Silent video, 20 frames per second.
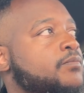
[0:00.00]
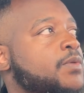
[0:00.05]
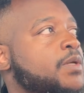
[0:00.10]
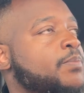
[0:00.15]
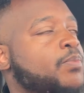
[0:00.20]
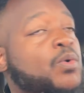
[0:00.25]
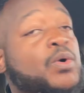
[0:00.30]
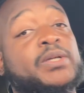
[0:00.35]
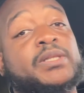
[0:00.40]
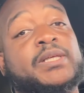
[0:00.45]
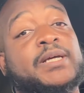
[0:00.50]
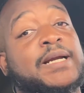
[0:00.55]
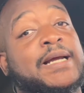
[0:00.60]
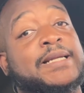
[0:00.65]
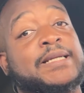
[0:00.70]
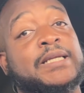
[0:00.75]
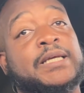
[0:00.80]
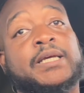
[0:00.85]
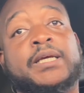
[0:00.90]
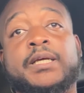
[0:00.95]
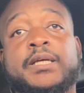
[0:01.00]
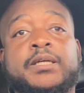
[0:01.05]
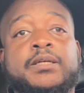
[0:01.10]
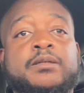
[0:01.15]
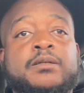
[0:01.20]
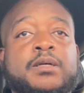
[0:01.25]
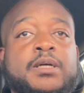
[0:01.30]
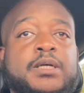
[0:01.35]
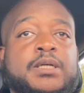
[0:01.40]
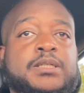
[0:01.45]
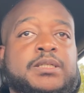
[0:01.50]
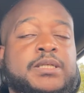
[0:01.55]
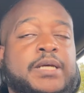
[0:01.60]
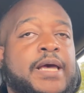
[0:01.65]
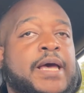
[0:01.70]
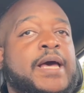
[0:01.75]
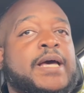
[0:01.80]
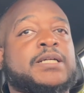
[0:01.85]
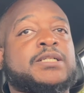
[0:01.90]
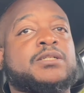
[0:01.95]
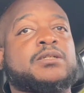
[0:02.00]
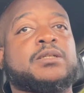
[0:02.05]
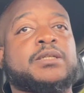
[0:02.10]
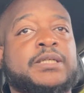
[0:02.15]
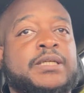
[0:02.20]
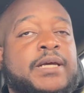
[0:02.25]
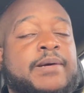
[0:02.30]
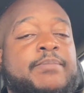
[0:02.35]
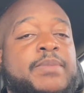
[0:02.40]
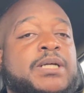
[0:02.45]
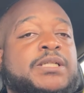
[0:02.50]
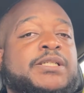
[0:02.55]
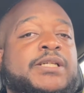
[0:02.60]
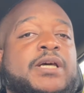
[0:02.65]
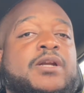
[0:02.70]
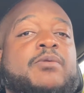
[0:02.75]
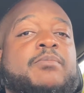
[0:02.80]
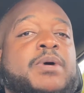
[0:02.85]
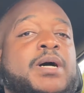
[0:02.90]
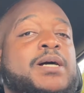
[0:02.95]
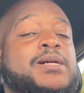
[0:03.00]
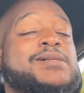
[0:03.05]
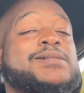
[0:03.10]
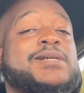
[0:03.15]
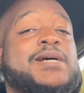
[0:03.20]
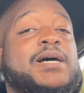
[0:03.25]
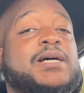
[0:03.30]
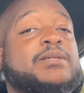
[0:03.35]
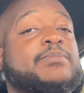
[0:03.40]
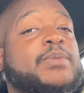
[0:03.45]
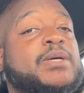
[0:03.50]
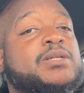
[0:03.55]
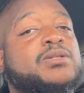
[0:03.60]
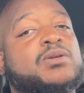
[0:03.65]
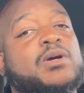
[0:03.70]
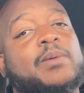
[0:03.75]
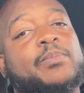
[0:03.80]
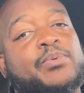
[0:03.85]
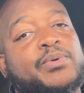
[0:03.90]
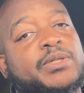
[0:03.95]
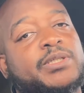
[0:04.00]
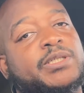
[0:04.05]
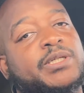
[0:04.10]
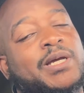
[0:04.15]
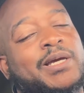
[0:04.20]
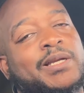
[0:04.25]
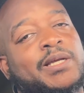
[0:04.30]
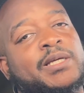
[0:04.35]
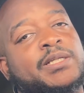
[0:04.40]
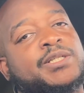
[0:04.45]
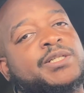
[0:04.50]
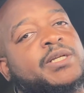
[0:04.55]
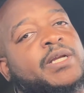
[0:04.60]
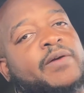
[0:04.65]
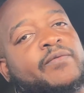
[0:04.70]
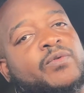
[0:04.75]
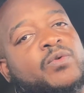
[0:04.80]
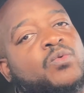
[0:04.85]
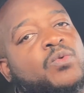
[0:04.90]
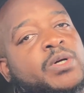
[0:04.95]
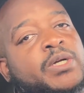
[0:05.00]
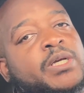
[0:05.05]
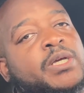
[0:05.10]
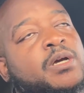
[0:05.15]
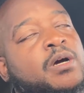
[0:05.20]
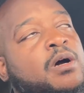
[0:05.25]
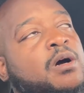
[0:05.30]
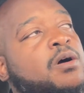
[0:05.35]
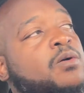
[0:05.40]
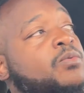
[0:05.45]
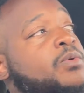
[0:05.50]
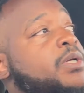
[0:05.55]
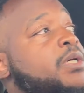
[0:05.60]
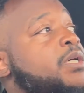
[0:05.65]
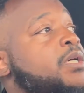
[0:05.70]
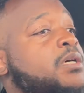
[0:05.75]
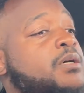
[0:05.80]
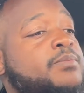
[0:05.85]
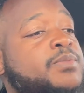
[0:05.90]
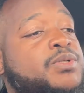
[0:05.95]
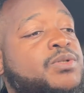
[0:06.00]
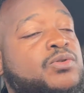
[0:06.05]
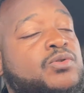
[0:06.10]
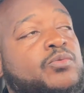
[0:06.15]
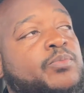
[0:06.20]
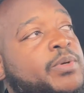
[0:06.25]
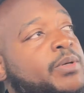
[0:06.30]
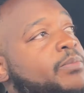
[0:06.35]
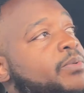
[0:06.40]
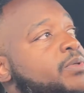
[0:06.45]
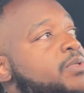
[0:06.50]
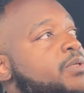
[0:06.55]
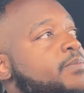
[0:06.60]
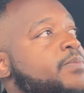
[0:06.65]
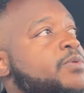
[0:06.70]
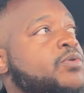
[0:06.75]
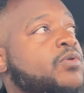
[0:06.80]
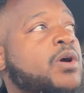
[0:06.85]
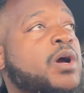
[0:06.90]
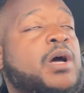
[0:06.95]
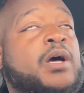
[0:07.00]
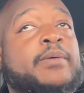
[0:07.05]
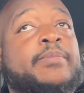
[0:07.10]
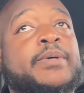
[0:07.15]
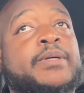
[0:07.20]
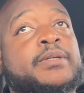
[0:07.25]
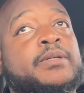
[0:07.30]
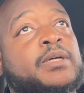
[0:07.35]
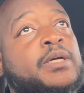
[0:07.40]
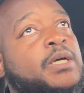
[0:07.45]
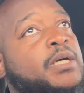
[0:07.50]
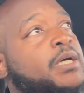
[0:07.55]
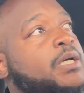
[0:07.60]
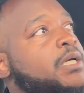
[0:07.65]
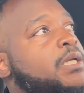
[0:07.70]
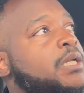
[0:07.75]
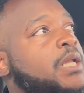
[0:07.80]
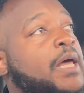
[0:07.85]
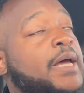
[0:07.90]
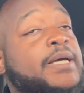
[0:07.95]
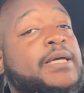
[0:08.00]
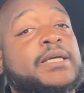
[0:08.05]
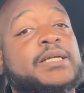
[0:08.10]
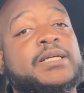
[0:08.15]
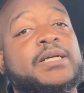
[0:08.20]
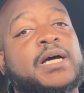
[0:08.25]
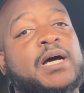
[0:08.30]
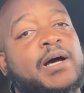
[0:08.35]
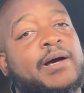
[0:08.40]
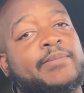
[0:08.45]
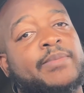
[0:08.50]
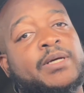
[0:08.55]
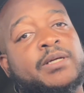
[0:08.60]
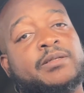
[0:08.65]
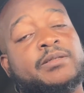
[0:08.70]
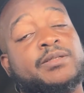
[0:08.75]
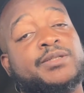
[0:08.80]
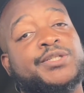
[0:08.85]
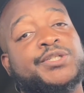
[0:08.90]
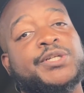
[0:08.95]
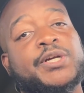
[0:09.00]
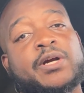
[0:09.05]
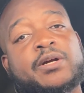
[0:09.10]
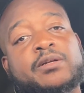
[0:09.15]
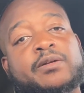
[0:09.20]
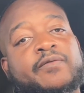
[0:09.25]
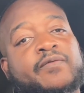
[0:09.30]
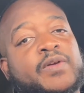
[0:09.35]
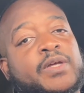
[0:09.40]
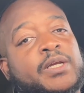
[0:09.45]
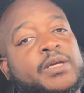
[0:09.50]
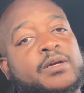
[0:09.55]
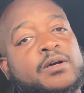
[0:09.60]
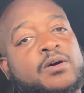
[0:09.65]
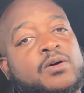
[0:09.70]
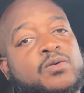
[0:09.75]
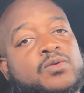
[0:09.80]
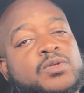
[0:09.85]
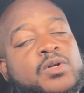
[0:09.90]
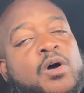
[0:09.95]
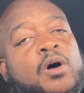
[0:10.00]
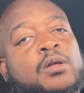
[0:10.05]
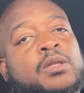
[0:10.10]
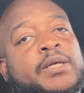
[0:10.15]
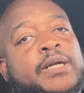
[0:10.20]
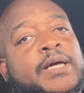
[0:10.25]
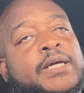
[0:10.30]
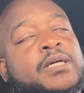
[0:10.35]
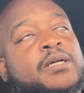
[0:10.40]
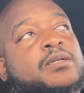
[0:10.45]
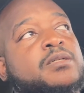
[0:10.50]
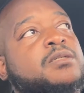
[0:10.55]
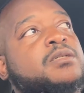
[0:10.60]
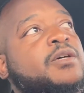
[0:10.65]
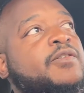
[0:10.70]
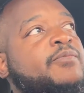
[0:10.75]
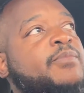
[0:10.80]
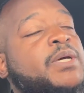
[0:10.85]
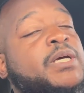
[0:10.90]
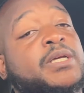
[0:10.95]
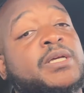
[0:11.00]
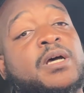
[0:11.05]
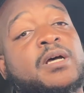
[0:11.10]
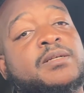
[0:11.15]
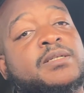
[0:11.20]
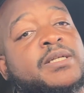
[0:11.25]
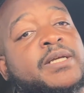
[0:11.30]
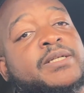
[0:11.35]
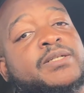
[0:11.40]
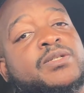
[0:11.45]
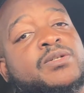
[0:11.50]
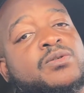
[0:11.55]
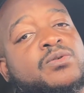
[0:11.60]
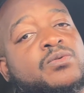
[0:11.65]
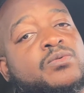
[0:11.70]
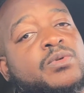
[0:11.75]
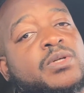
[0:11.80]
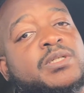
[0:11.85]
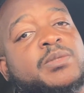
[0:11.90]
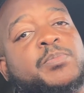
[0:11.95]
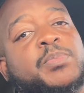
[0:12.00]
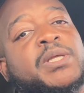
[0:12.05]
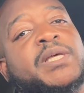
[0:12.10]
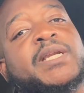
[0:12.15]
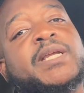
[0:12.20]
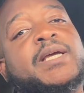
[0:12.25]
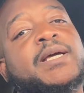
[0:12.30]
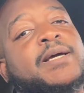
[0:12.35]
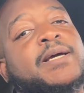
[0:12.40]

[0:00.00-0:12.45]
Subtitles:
point that I need to actually get my channel monetized, man. So I appreciate each and every one of y'all when it comes to people subscribing, liking, commenting, sharing the videos, all of that good stuff, man. Y'all stay tuned. There's plenty of